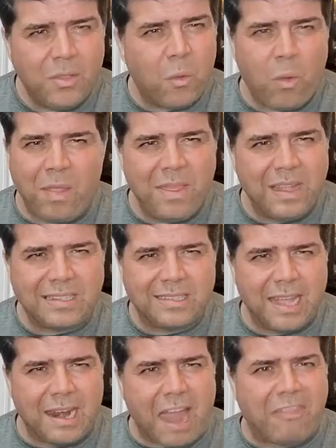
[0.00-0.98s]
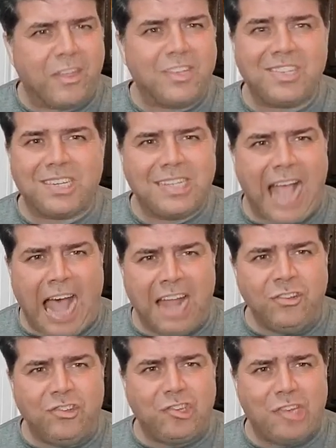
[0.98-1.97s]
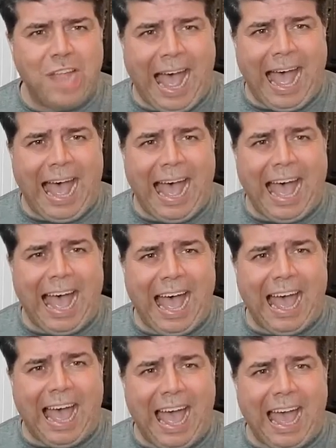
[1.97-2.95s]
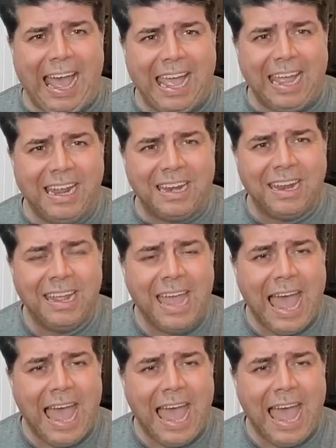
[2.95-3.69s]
The one that said, let the sun shine